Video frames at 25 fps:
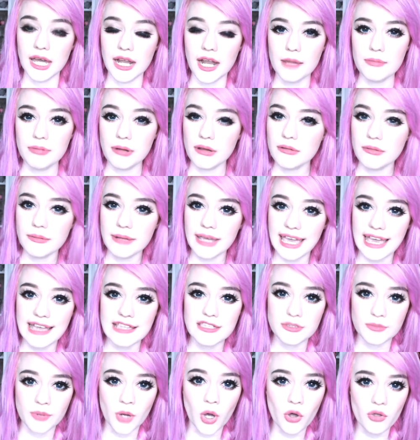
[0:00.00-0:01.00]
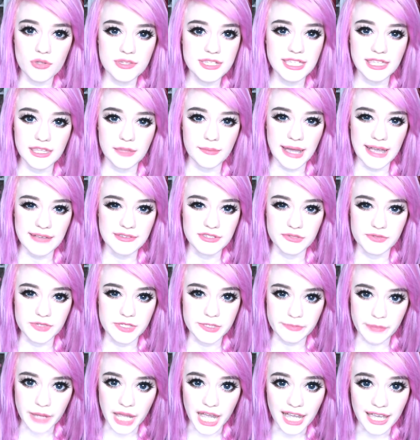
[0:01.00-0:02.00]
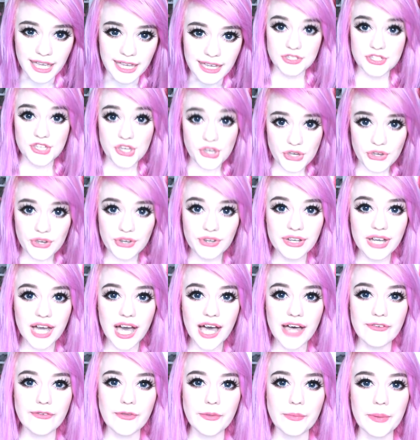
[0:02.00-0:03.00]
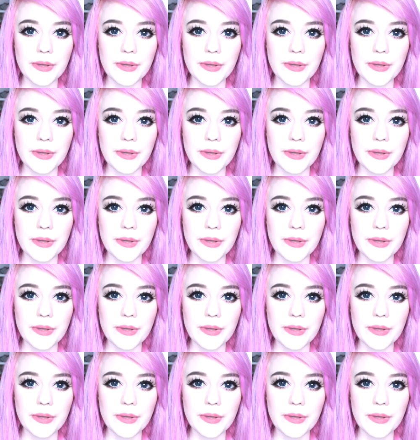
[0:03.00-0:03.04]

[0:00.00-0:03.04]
and I'd probably end up haunting them out of spite. Do you carve a